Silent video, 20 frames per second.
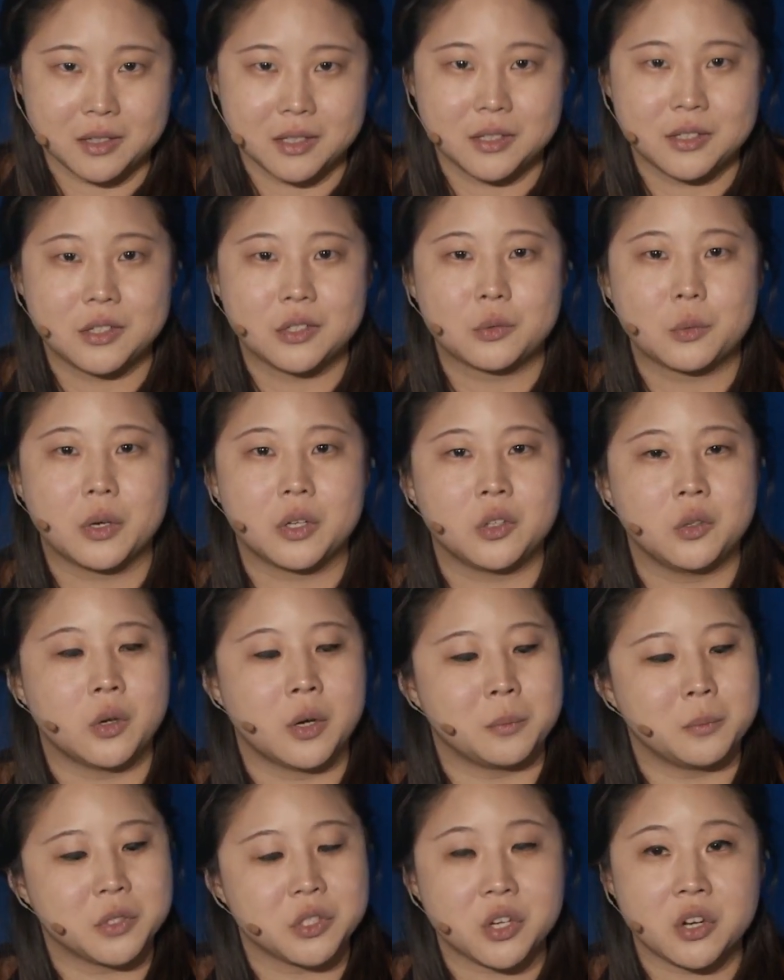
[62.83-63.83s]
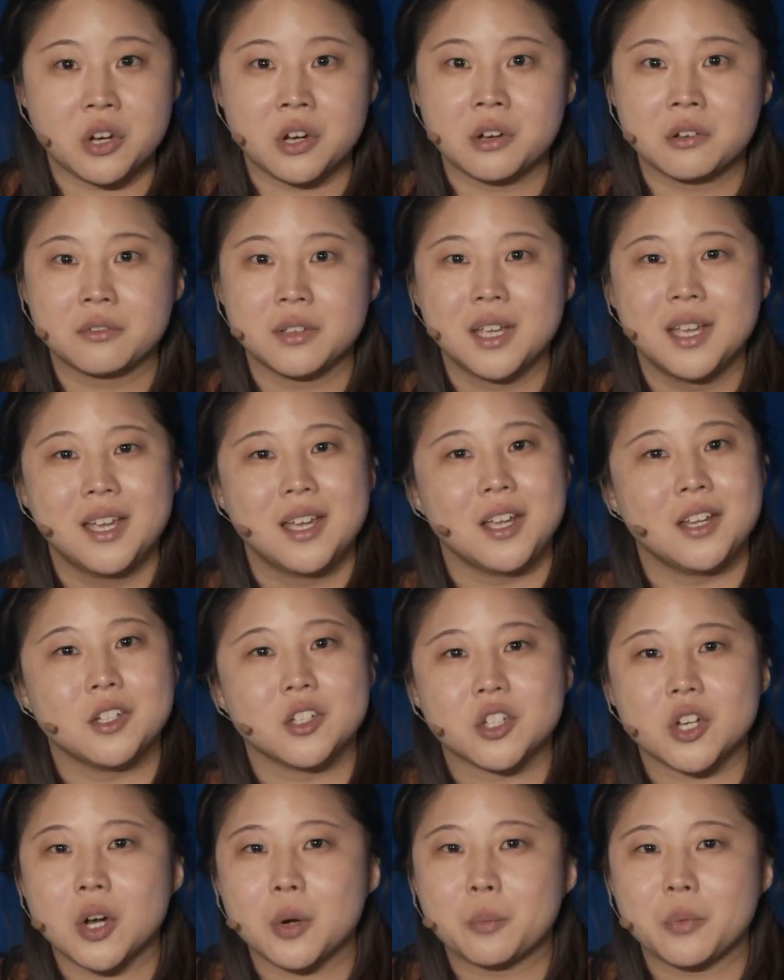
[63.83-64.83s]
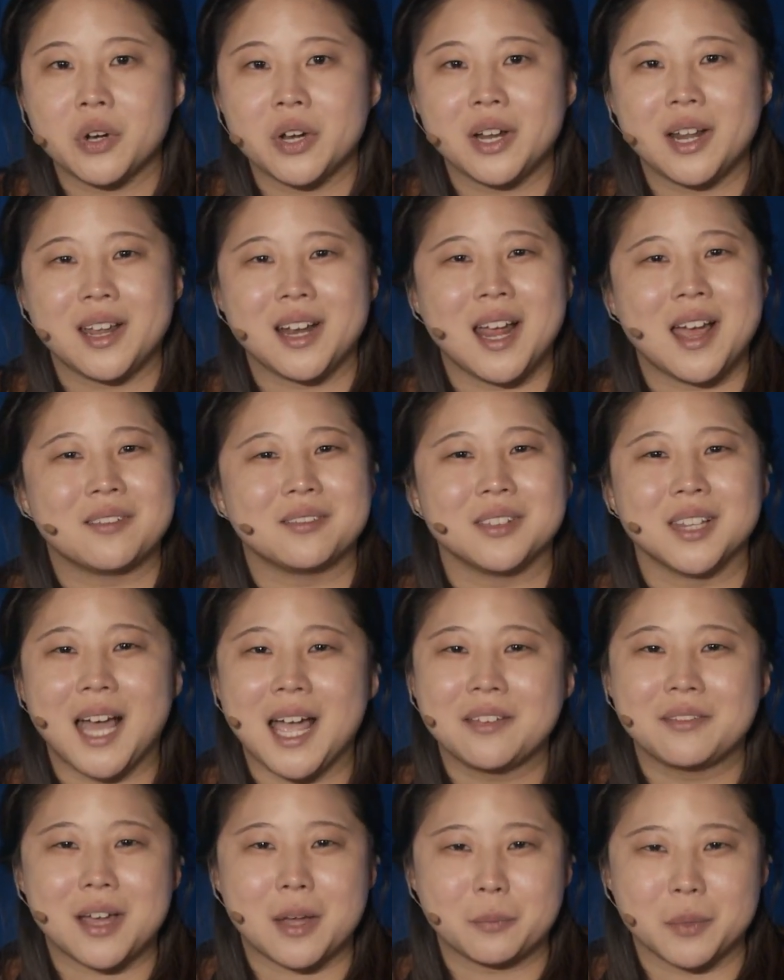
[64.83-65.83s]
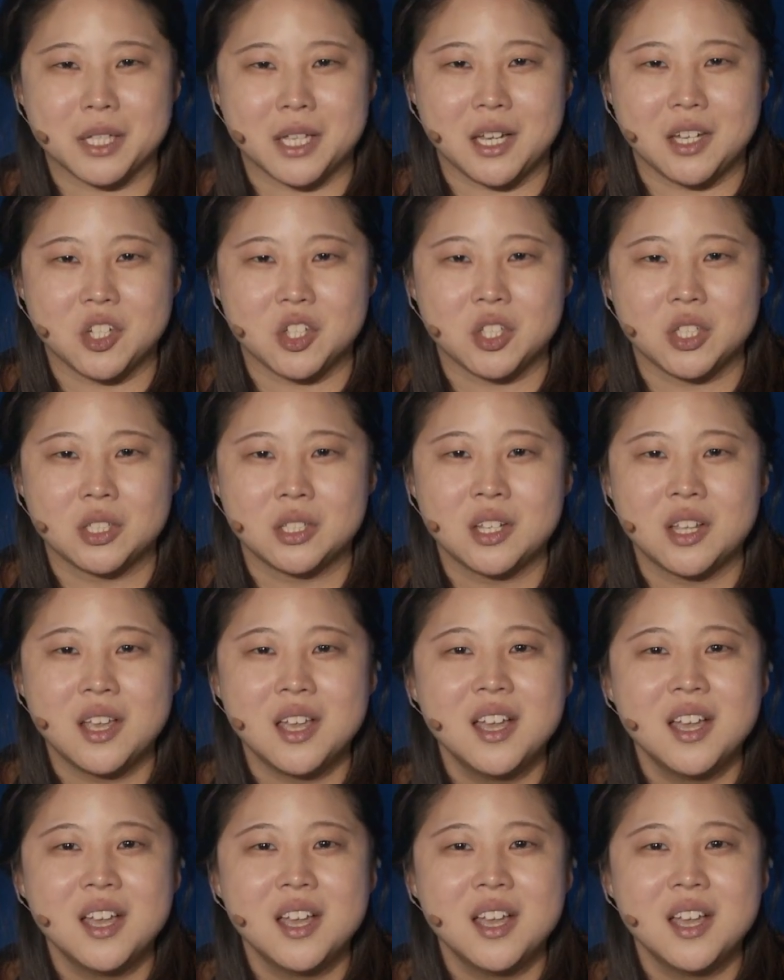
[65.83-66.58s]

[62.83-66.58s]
This is where you observe, interpret, and have life application.